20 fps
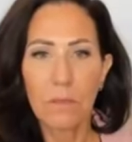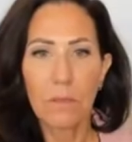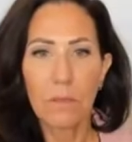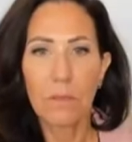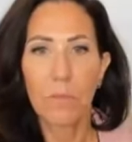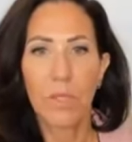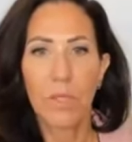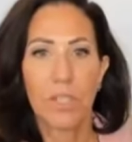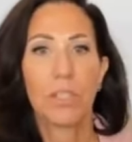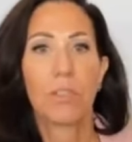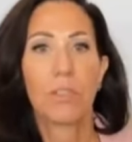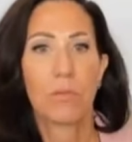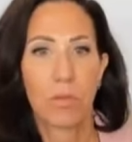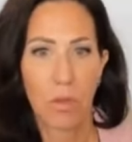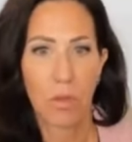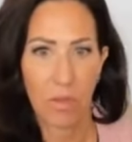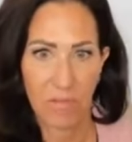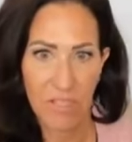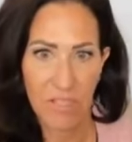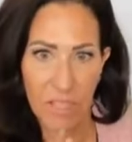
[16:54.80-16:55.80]
what to do with
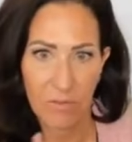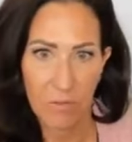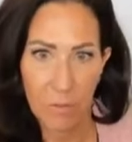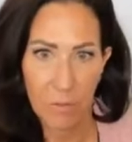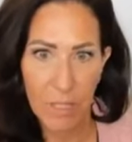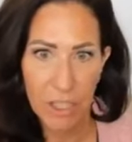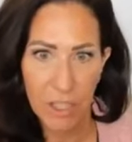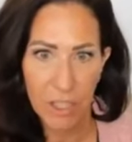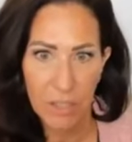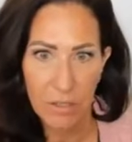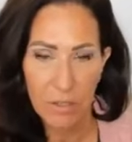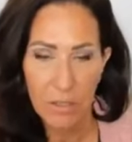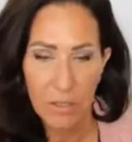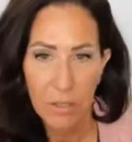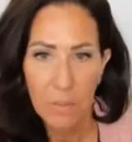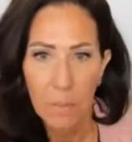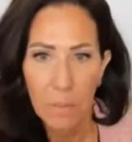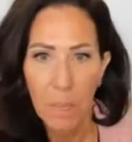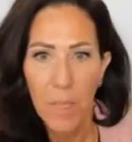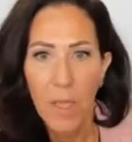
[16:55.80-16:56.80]
all this information?
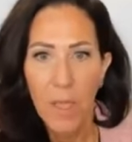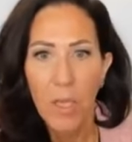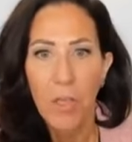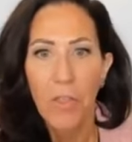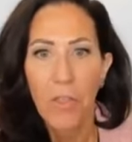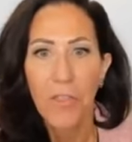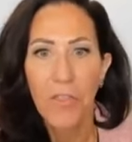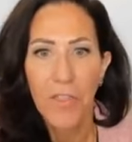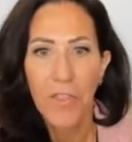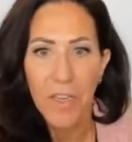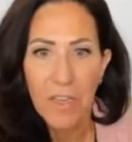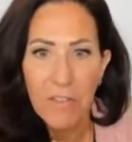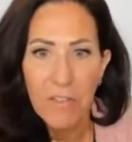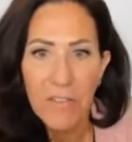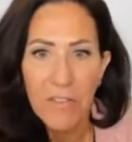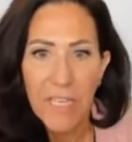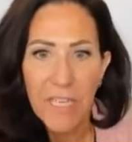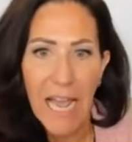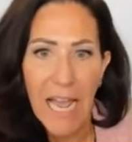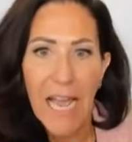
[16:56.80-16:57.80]
Think
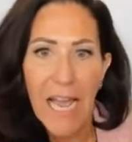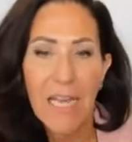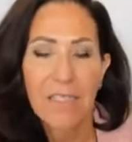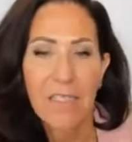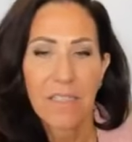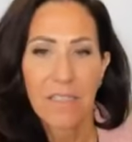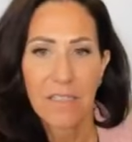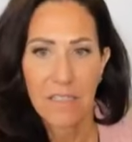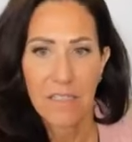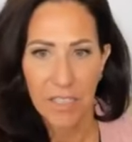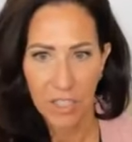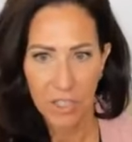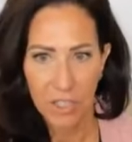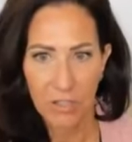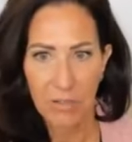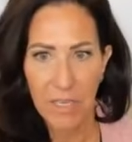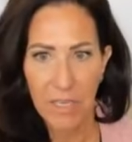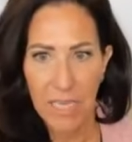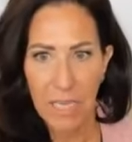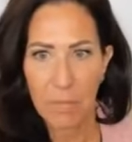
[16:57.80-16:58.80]
of it as
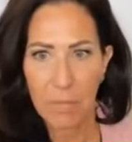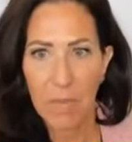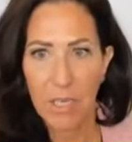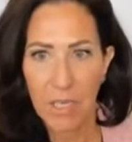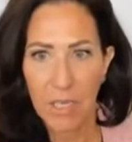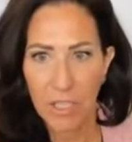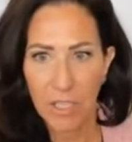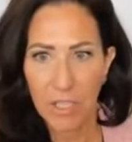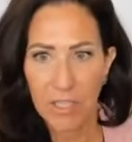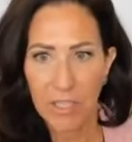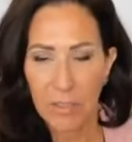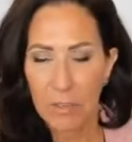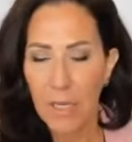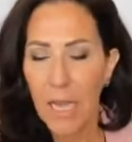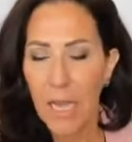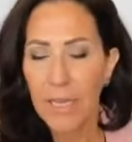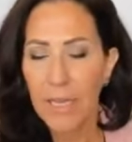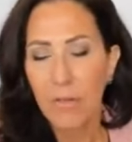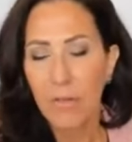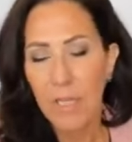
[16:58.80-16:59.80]
additional ammunition. I don't